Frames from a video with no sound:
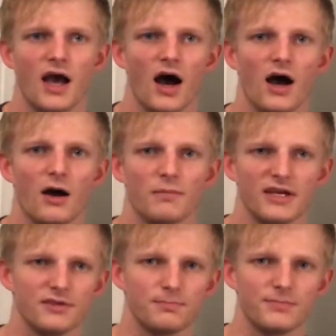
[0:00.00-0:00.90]

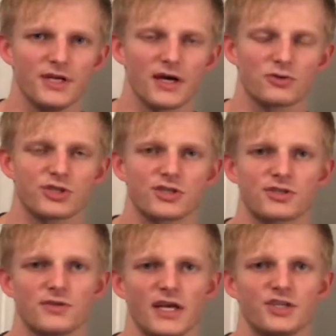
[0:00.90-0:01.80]
And, you know,
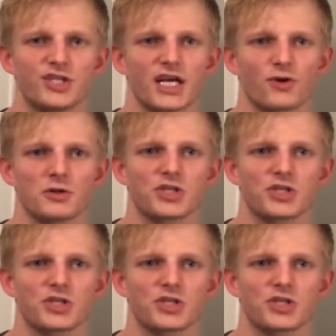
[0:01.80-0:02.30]
just in general,